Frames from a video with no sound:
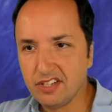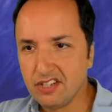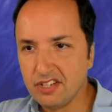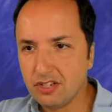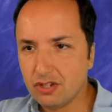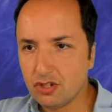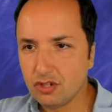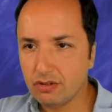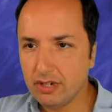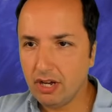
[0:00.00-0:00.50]

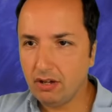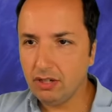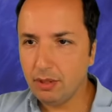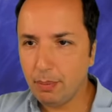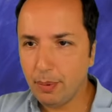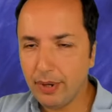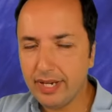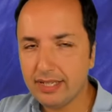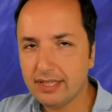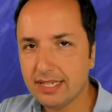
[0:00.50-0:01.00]
So now the
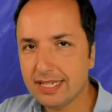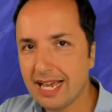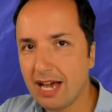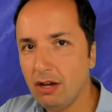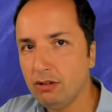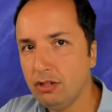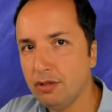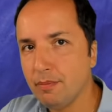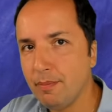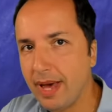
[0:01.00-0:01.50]
point is how
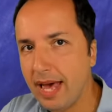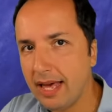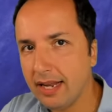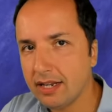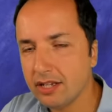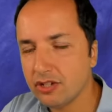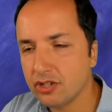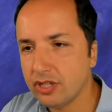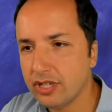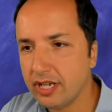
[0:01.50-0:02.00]
to
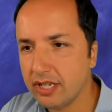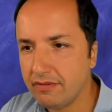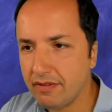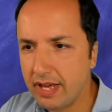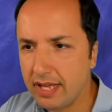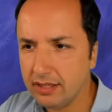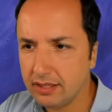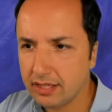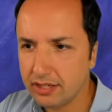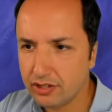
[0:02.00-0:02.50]
manage the
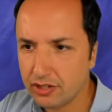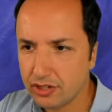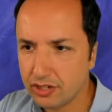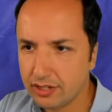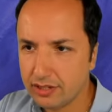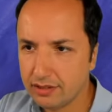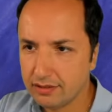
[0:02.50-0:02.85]
advantage.